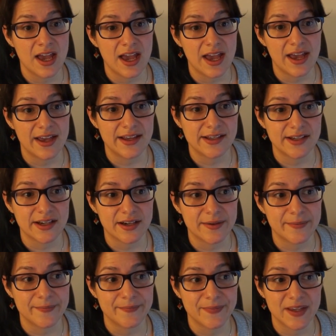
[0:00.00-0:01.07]
And
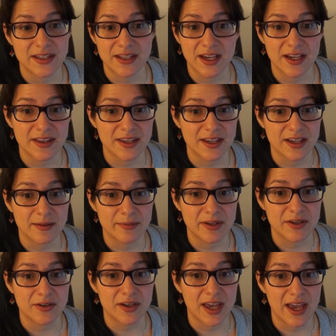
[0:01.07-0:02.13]
um, and yeah, I think I'll
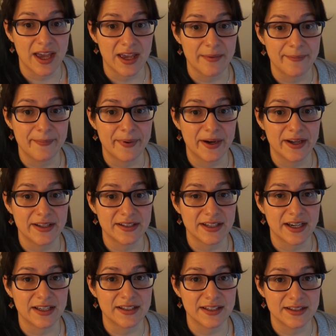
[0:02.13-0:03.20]
be okay, but
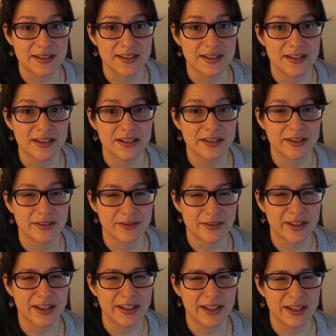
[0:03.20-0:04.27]
I need to
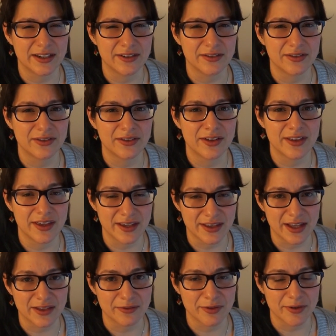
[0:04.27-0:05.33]
really kind of think
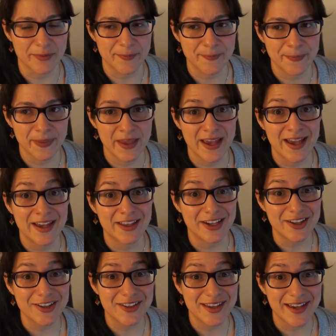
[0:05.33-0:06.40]
that through. The
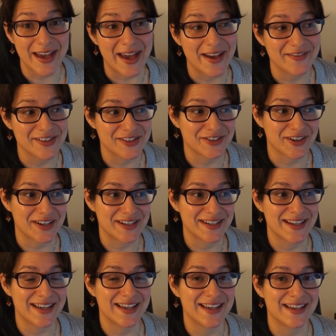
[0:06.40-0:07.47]
other thing I haven't
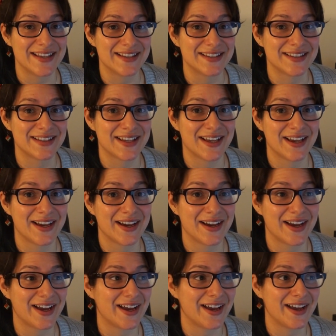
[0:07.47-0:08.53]
trained is
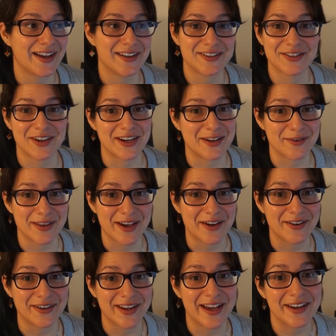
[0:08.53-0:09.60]
training
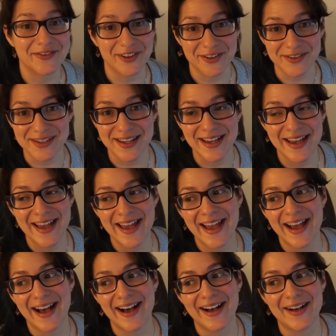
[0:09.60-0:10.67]
without headphones.
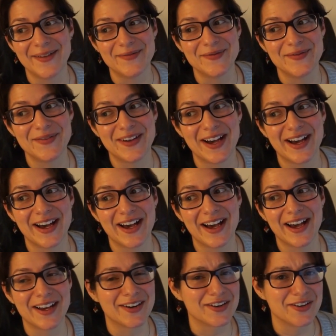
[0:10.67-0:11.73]
Um,
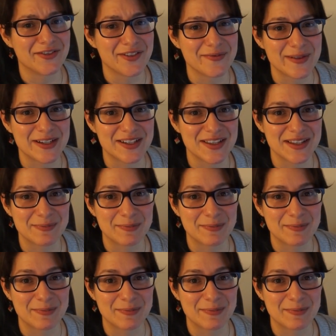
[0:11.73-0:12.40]
I don't know if I've mentioned this